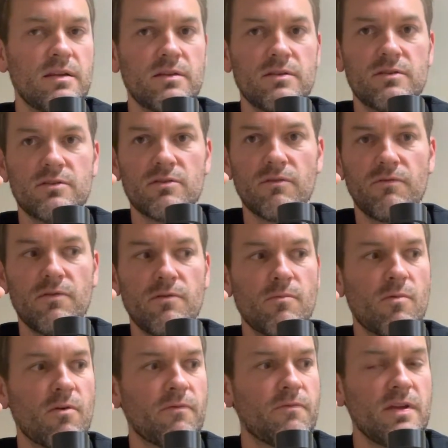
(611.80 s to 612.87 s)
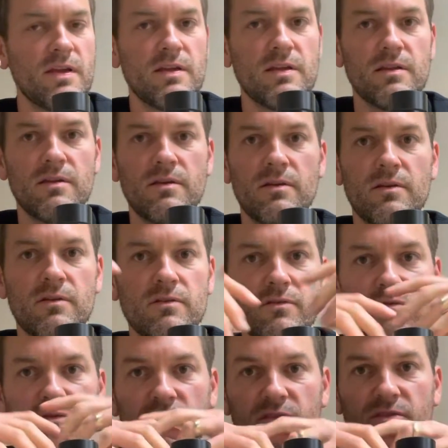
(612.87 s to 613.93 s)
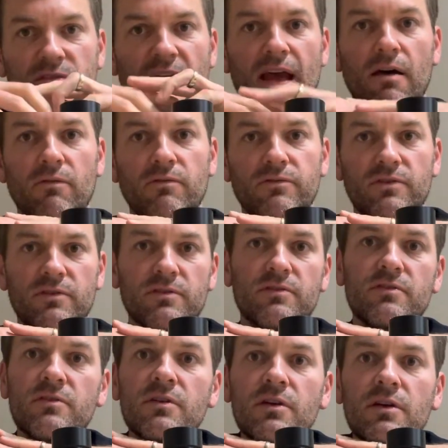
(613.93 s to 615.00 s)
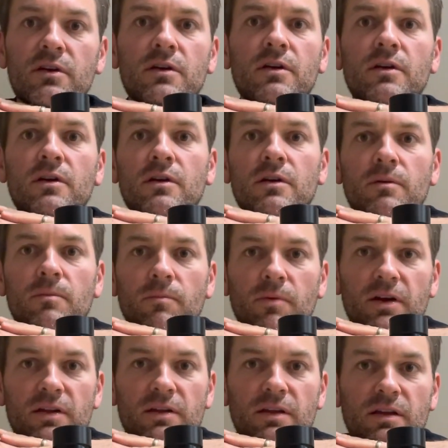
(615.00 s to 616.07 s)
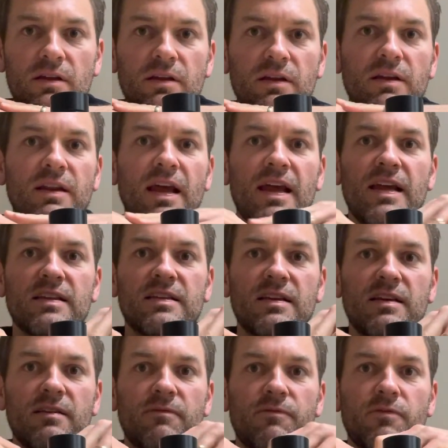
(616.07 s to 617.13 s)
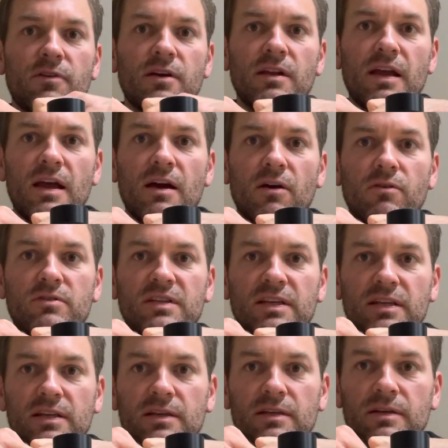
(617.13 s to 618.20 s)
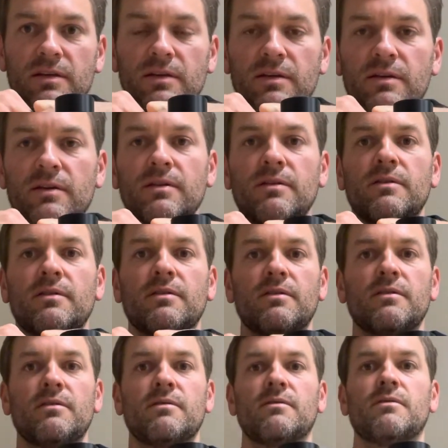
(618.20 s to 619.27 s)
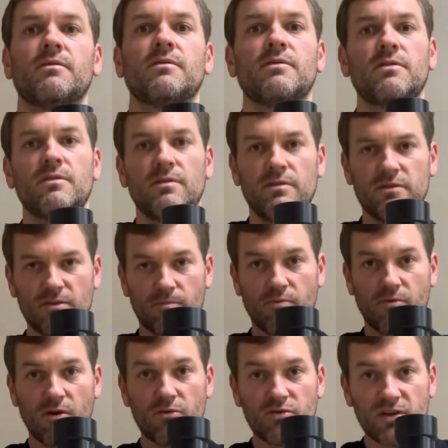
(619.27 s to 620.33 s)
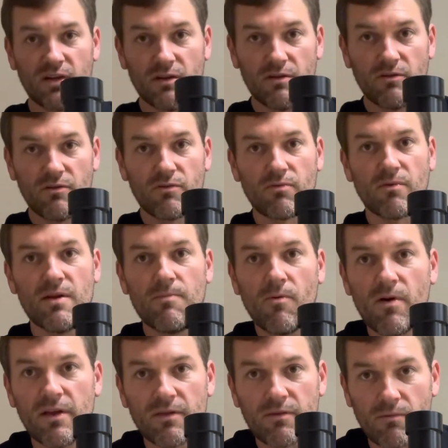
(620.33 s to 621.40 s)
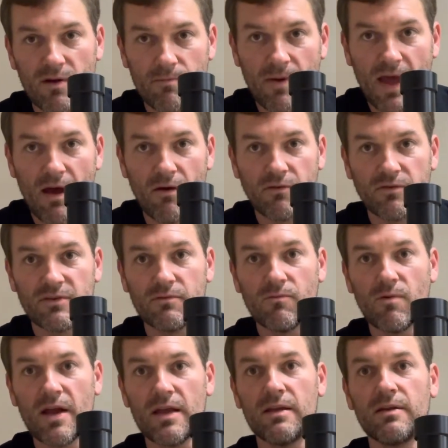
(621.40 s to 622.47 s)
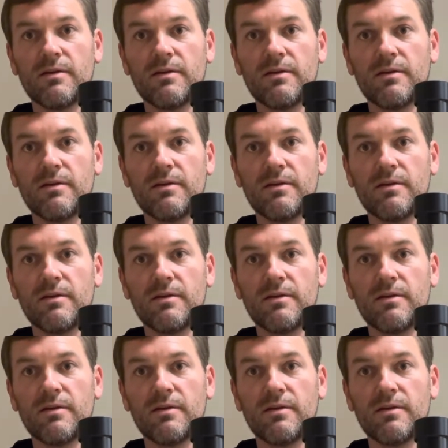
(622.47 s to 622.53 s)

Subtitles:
So a few more feet is just ounces. But an 18-foot LT is approaching 3.3 pounds in weight.